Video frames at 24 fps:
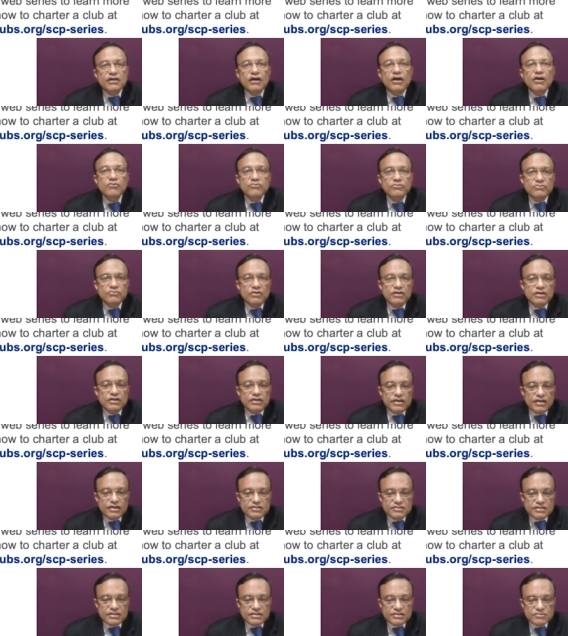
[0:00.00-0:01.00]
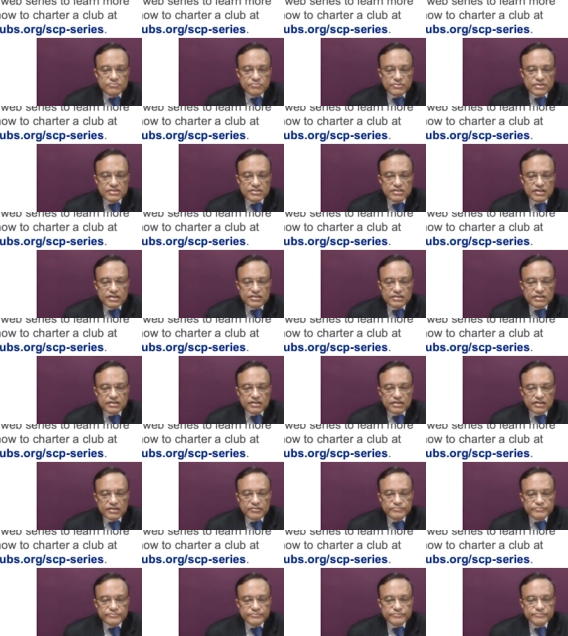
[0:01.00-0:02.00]
how to organize a specialty
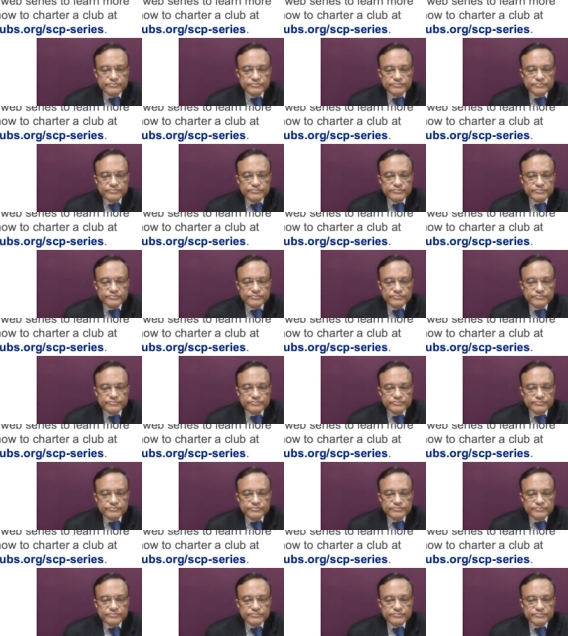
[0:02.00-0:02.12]
club.